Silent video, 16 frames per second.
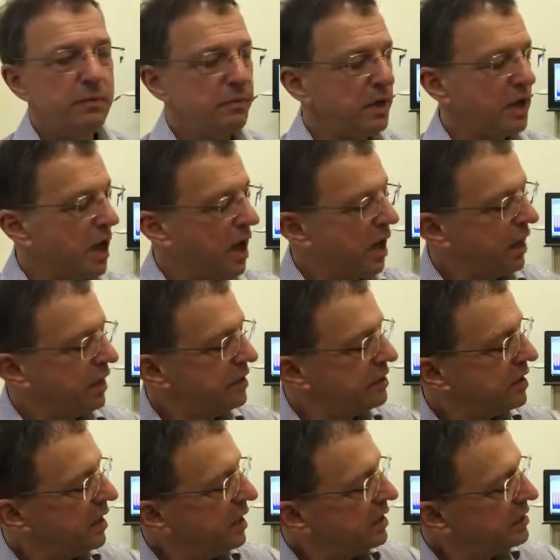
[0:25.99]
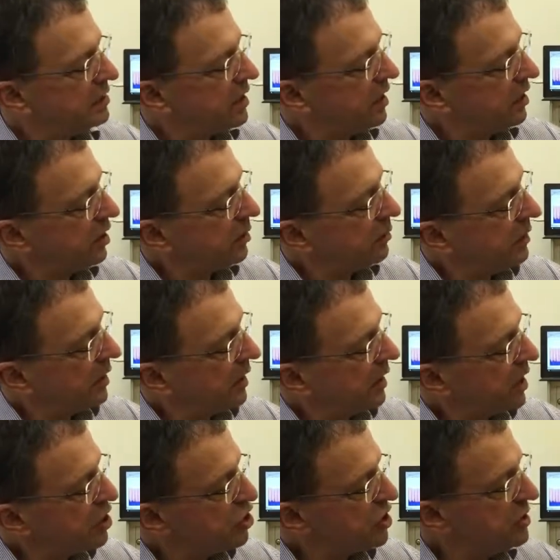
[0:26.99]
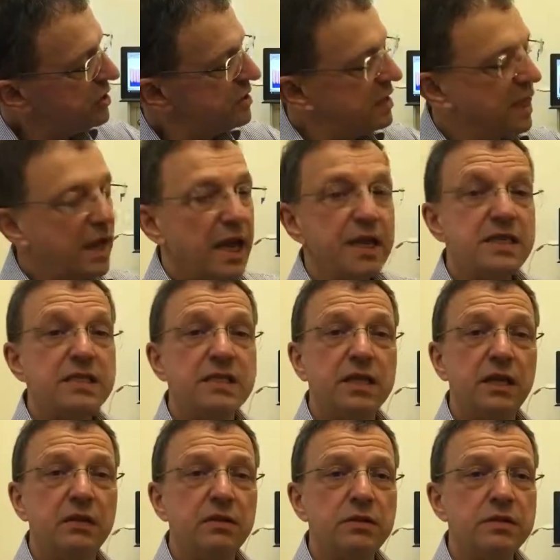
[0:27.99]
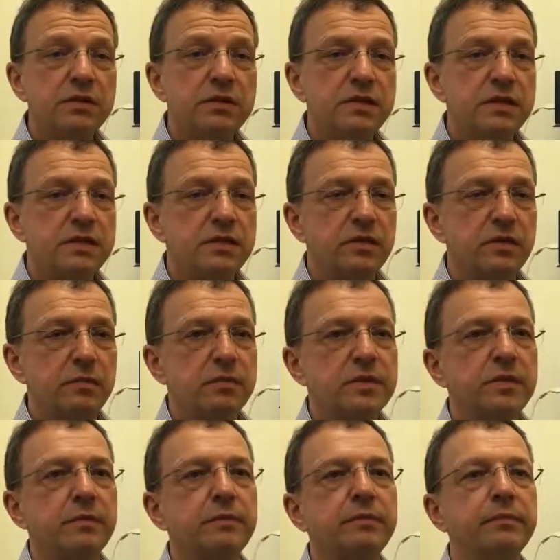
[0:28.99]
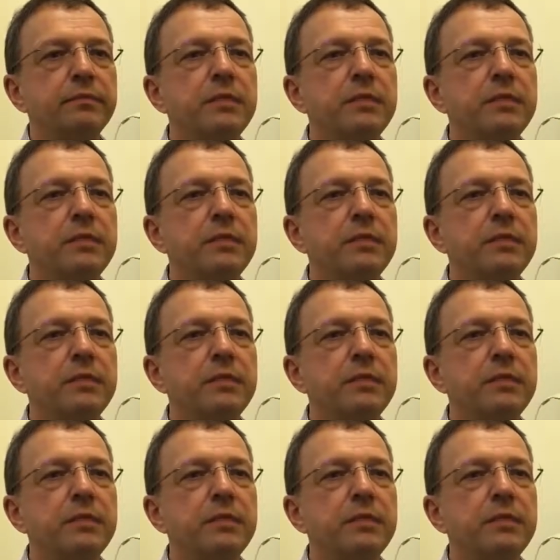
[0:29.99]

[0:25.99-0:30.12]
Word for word: behind telecommunications and signals and systems.